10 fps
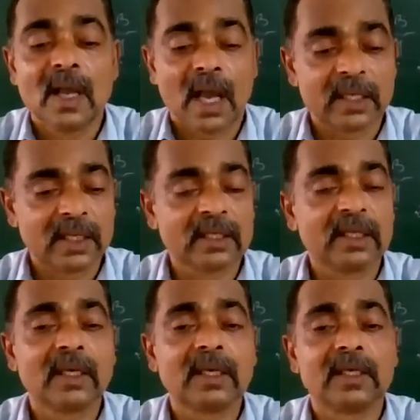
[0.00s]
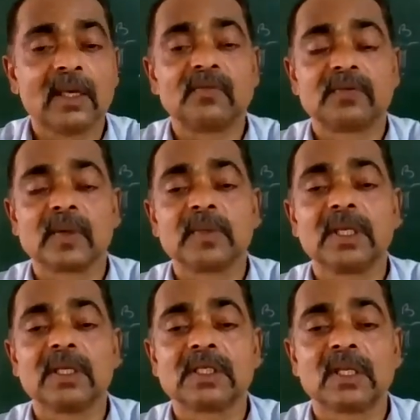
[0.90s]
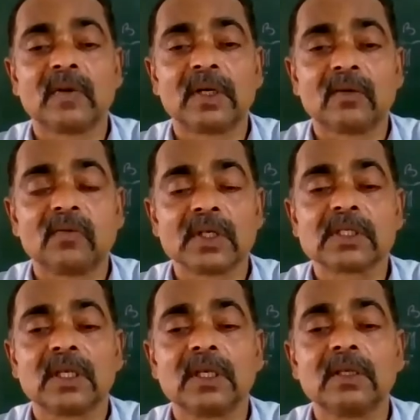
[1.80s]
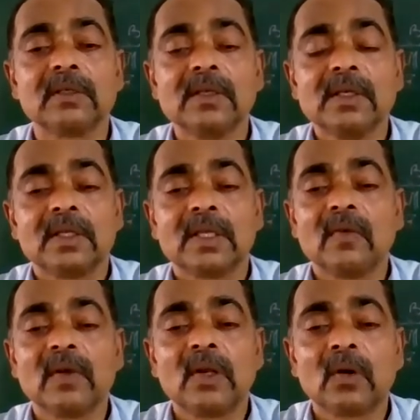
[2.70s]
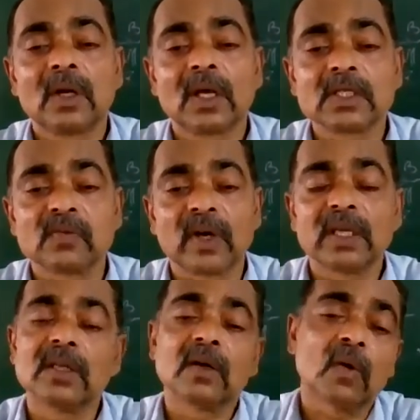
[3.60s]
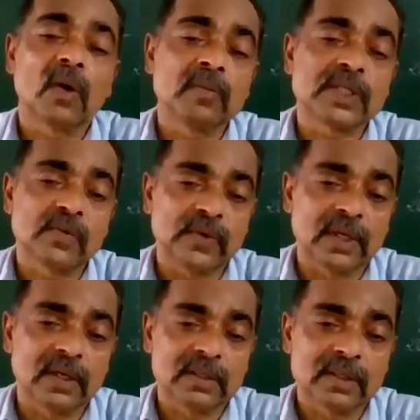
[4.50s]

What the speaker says: And then if something is given, first thing they will not ask why the columns are filled.